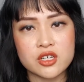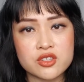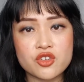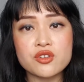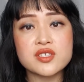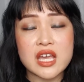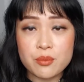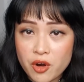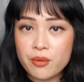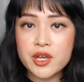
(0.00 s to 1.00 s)
Just use
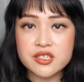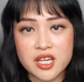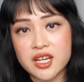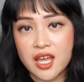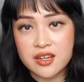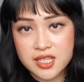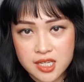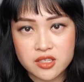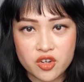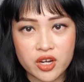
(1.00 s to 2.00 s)
a proper dedicated
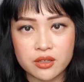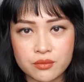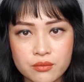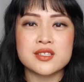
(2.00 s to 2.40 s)
sunscreen.